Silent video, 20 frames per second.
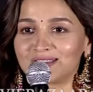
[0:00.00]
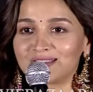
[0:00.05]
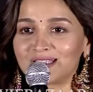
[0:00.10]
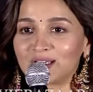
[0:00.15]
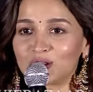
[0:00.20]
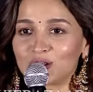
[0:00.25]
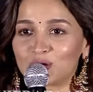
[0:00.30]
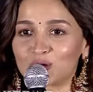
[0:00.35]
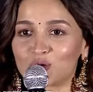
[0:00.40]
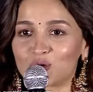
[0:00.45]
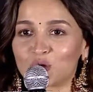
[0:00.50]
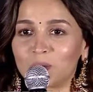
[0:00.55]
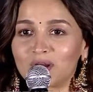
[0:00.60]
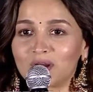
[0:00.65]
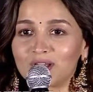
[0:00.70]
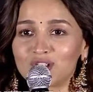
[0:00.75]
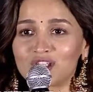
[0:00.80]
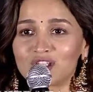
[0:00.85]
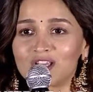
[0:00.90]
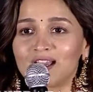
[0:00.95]
Thank you so
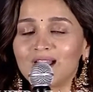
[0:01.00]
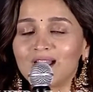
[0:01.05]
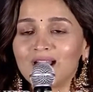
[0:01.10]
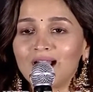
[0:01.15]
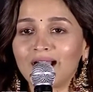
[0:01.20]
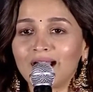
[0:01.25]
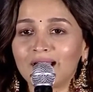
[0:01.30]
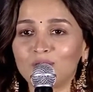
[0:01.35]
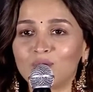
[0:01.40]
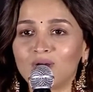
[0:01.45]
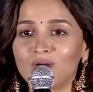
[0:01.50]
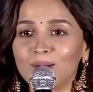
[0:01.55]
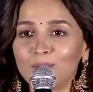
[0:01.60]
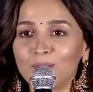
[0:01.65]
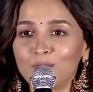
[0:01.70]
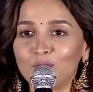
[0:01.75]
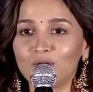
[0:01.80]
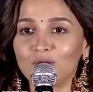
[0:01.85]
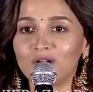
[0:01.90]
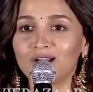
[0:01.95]
much. I know aap
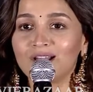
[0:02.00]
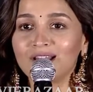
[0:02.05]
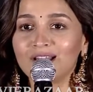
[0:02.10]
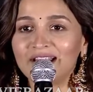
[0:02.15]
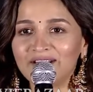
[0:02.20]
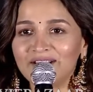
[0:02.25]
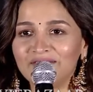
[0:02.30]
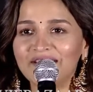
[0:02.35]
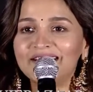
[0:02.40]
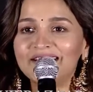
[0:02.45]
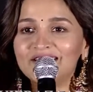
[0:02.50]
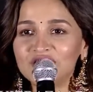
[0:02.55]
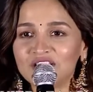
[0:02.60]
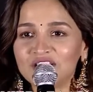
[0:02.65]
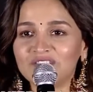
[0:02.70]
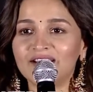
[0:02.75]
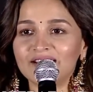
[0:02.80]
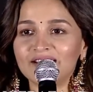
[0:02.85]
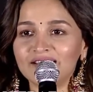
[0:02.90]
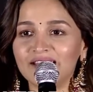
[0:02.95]
log event
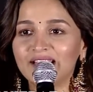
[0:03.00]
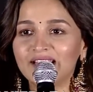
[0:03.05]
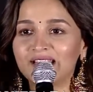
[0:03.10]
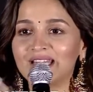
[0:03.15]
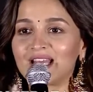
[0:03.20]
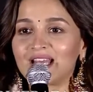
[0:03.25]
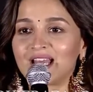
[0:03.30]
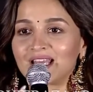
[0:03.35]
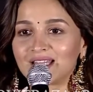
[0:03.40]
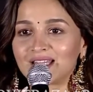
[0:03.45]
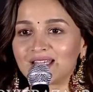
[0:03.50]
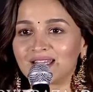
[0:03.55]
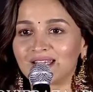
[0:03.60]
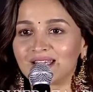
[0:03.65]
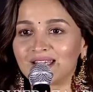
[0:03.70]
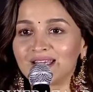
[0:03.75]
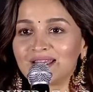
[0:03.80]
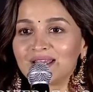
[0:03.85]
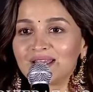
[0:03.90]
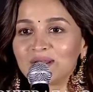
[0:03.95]
dekhne aaye
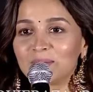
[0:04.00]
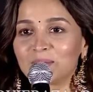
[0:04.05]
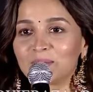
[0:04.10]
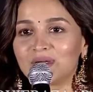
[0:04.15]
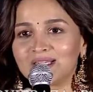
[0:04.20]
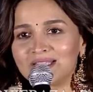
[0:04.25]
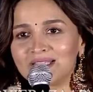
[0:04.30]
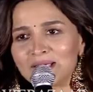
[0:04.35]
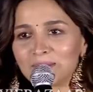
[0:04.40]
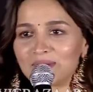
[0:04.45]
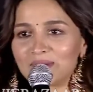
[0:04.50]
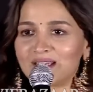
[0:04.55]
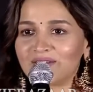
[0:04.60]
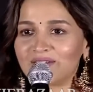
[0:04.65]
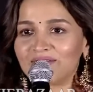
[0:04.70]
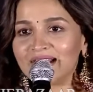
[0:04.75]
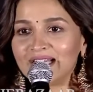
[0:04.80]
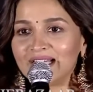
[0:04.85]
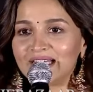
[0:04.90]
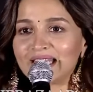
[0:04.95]
the, but ye bhi
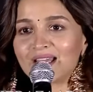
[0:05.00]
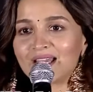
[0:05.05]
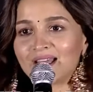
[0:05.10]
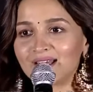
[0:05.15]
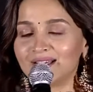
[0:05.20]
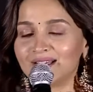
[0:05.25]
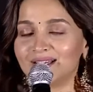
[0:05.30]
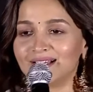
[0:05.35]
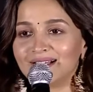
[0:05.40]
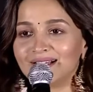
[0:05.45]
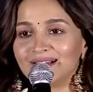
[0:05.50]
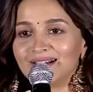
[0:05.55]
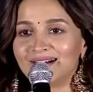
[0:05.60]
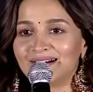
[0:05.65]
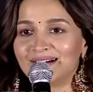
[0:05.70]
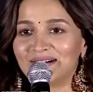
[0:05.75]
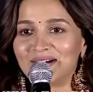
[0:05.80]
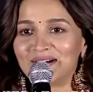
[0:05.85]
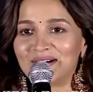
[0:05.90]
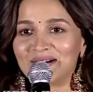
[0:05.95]
event hi
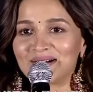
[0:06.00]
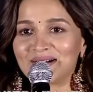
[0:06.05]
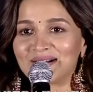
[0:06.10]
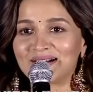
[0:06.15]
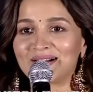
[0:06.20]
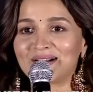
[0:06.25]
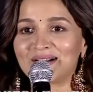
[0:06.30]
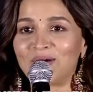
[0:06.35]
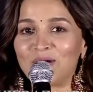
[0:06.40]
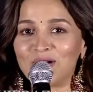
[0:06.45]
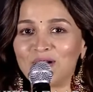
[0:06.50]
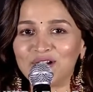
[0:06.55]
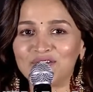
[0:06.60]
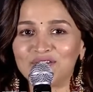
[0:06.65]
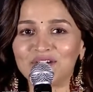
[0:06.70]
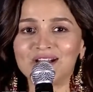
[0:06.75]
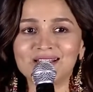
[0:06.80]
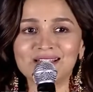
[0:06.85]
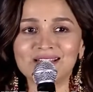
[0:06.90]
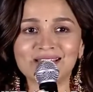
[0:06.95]
hai. All of
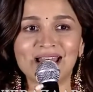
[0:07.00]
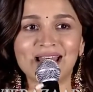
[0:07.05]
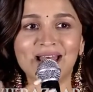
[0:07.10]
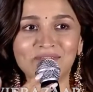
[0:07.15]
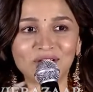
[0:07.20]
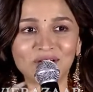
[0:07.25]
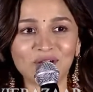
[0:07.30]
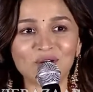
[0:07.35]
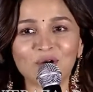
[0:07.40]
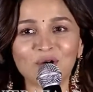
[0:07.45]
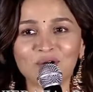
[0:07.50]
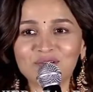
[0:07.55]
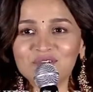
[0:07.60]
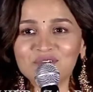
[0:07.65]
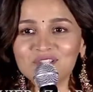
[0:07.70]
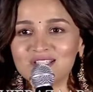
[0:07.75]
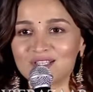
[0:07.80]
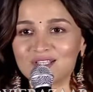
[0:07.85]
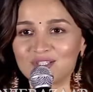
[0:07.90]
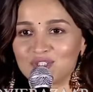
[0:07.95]
us having a
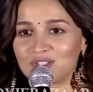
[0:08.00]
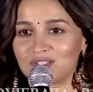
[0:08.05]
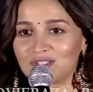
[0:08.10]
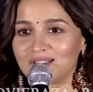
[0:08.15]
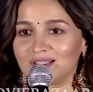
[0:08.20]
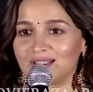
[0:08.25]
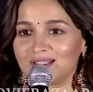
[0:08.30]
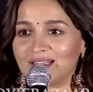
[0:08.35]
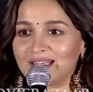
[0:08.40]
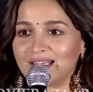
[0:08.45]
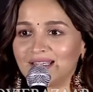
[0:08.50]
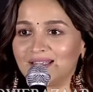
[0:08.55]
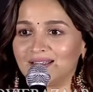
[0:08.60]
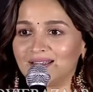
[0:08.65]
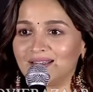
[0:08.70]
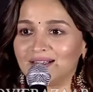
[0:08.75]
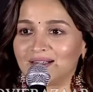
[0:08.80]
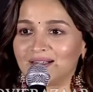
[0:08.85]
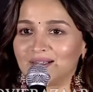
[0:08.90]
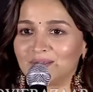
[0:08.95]
conversation
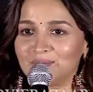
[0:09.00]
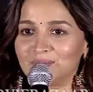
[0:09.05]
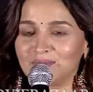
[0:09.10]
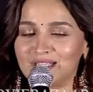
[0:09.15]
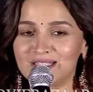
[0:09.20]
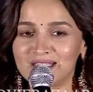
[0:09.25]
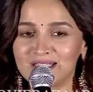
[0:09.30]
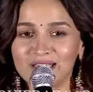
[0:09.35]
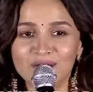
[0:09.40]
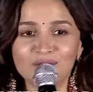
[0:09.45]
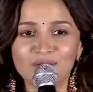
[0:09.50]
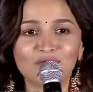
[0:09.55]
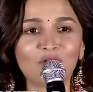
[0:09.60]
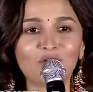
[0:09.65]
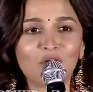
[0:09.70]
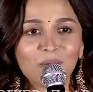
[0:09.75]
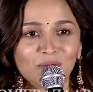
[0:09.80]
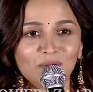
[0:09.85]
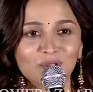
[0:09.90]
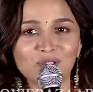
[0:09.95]
in this
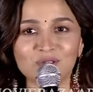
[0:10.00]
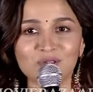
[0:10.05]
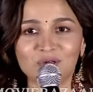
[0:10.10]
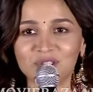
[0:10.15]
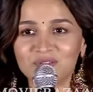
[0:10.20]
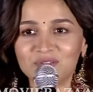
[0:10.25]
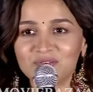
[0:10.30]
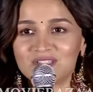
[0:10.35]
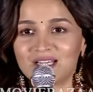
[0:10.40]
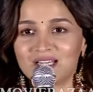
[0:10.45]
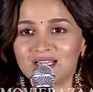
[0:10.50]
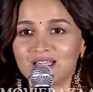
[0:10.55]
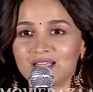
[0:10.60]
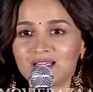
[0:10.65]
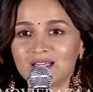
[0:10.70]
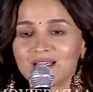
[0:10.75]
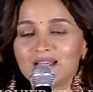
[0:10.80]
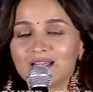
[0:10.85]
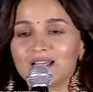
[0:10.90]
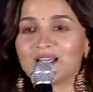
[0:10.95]
informal sort of
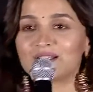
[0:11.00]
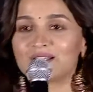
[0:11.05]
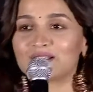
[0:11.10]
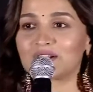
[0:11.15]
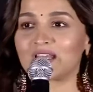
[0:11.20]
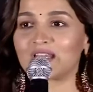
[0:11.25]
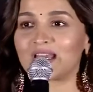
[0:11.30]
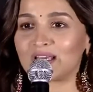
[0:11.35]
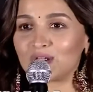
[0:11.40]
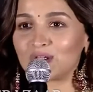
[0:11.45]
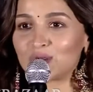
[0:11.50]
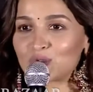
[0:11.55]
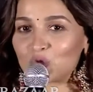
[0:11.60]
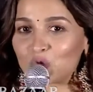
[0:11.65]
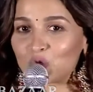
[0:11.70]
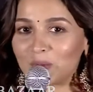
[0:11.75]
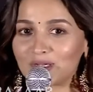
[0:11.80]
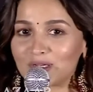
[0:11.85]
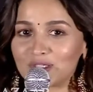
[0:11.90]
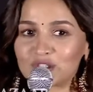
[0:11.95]
setting. So thank you
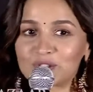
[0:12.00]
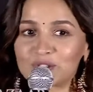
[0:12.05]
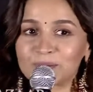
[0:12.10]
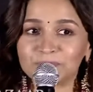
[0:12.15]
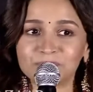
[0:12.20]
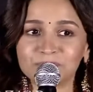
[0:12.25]
so much.